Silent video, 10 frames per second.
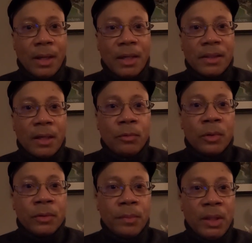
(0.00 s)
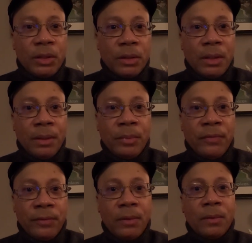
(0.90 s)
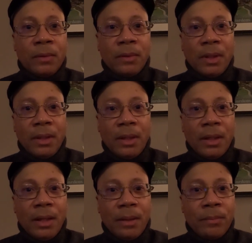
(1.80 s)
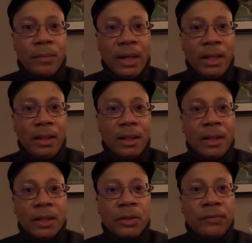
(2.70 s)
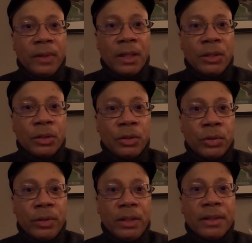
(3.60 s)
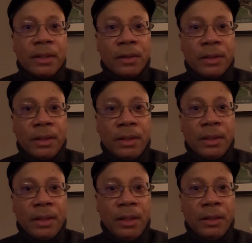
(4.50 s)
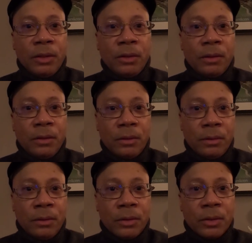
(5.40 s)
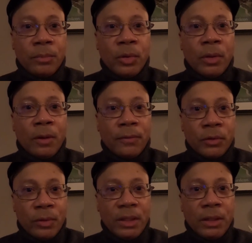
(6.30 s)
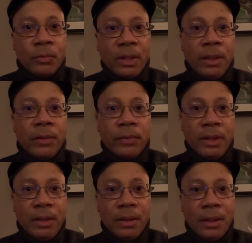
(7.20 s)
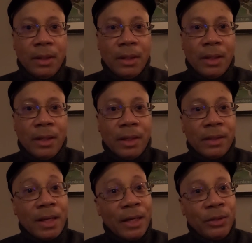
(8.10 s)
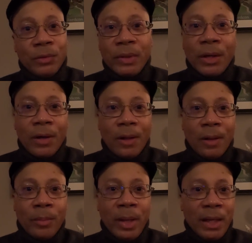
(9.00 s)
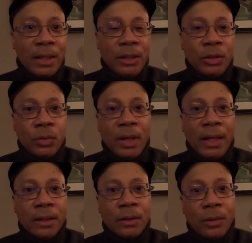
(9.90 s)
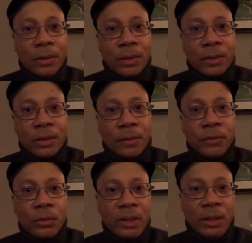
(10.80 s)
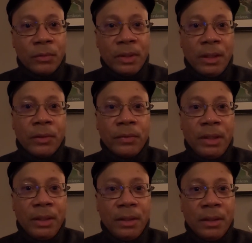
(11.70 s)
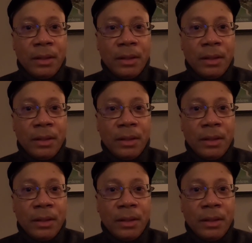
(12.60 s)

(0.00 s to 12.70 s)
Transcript: As I was mentioning before, my electrification journey started in the summer of 2023. And I do recall back in July and August of 2023,